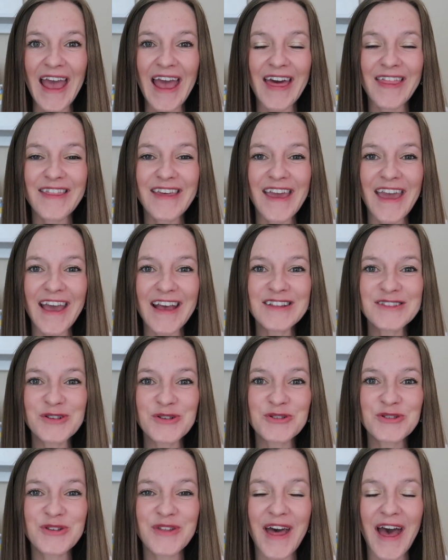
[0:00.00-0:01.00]
And the answer
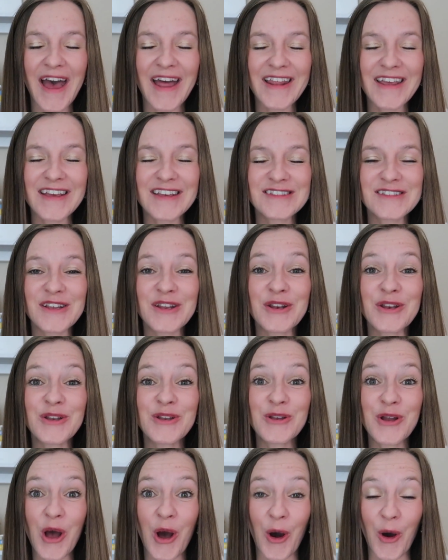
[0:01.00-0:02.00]
to that is
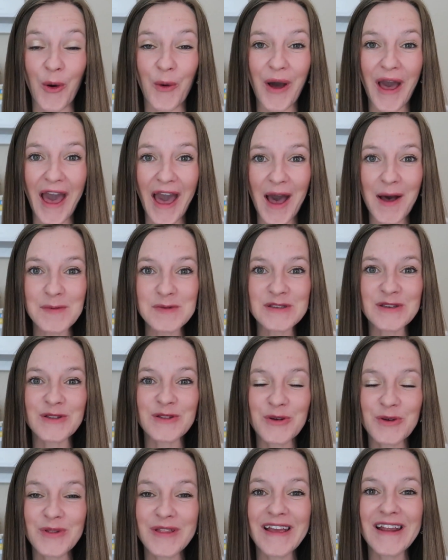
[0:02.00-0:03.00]
no,
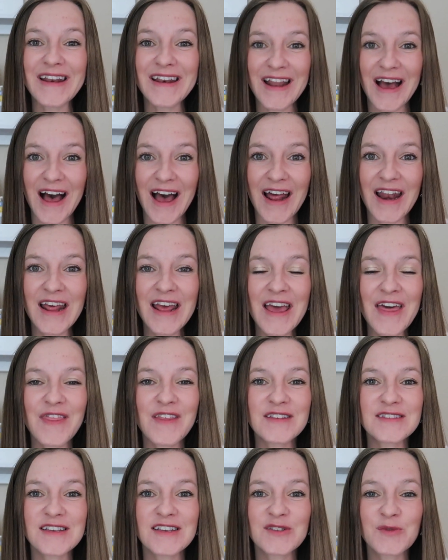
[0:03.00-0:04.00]
absolutely not.
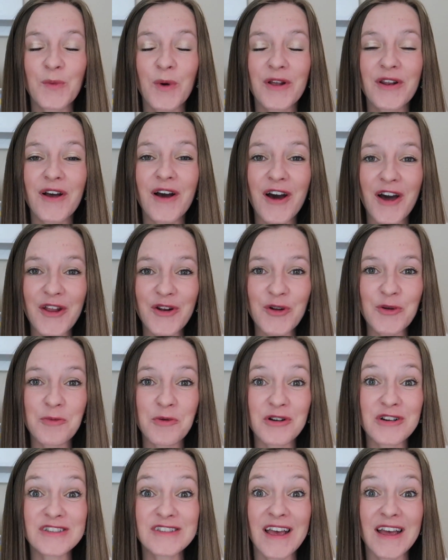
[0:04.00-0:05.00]
This is 100%
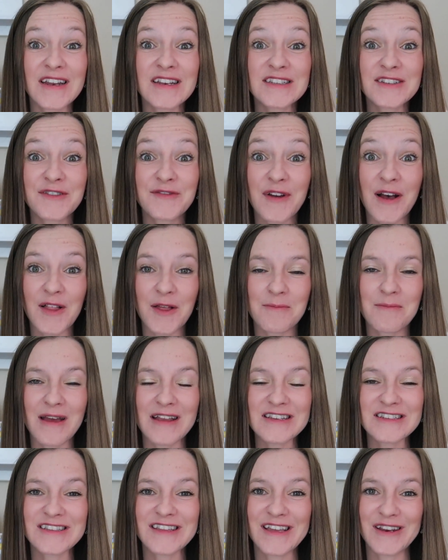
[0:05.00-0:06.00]

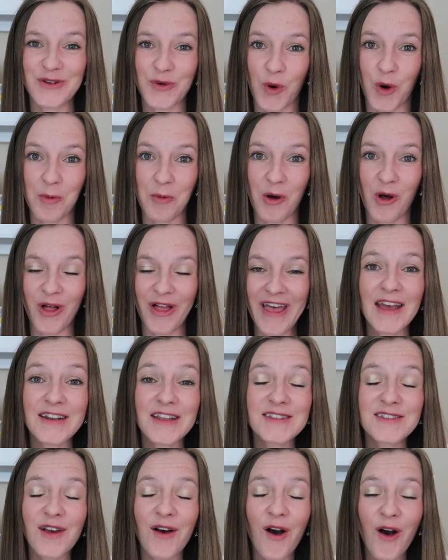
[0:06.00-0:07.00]
developmentally normal. And
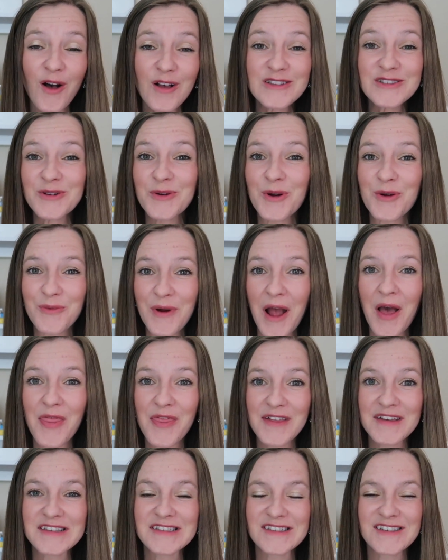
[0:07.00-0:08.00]
it's also around
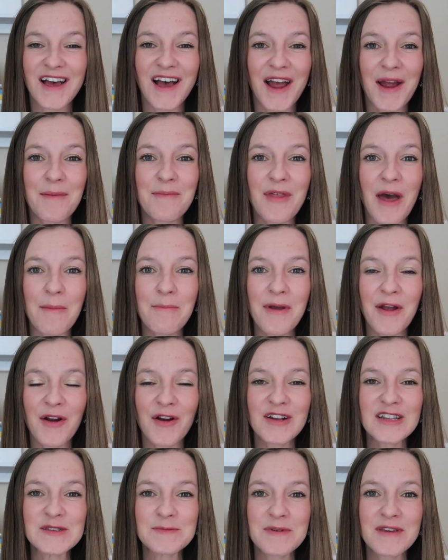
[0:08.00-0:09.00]
this time that
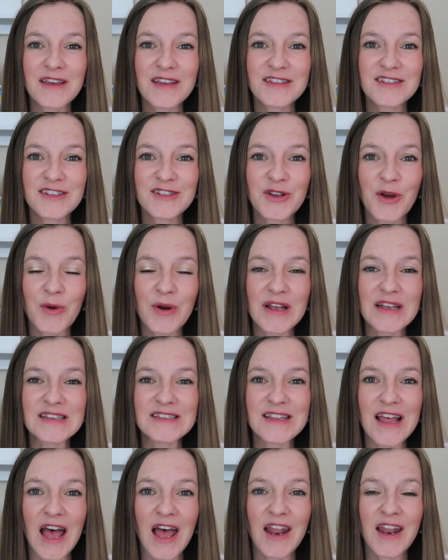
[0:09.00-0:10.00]
parents begin to notice
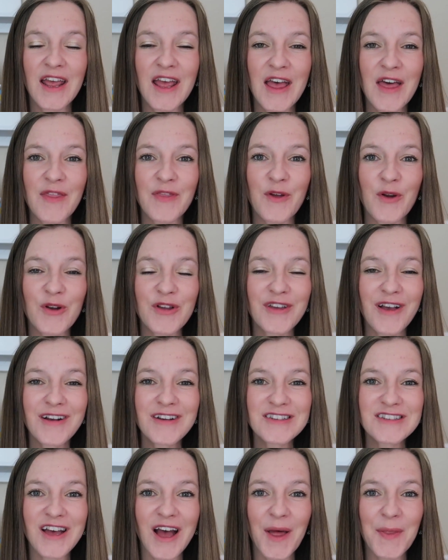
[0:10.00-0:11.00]
that their
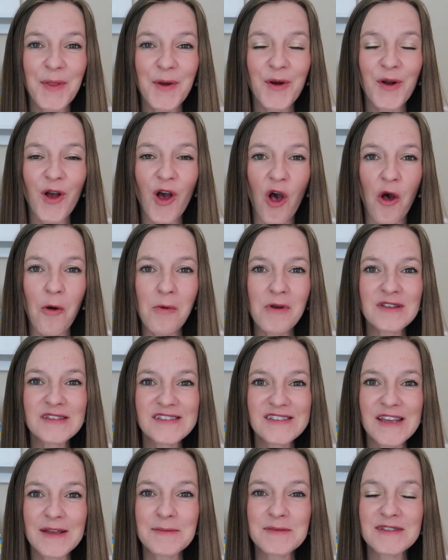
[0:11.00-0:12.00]
young toddler almost
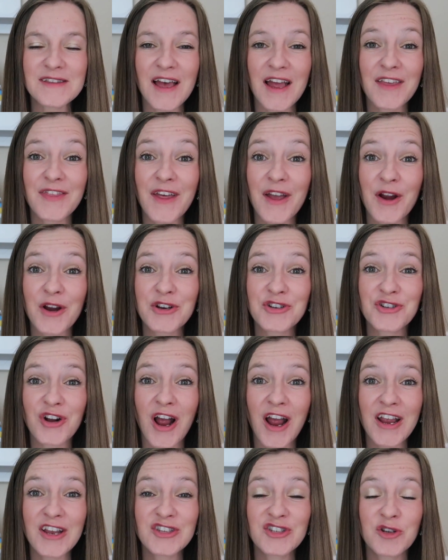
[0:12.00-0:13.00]
seems like they are
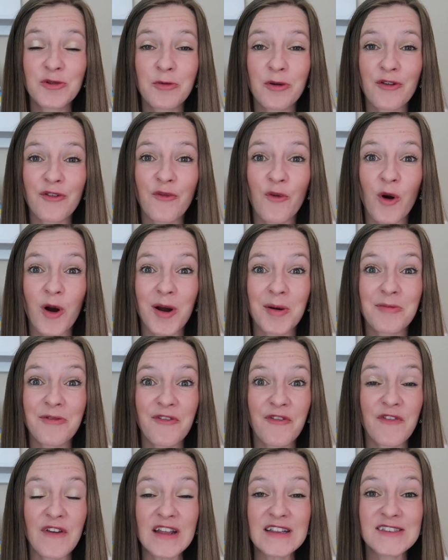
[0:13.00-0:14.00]
trying to perform
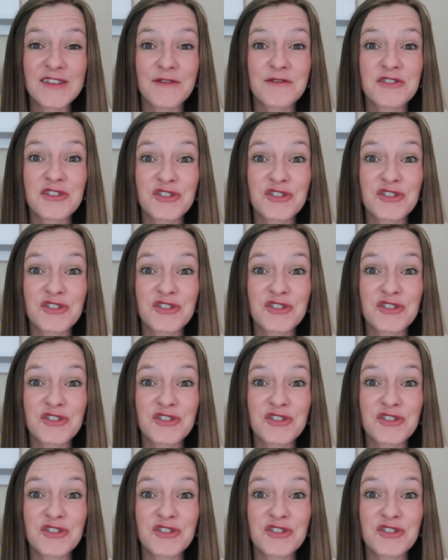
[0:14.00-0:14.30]
feats of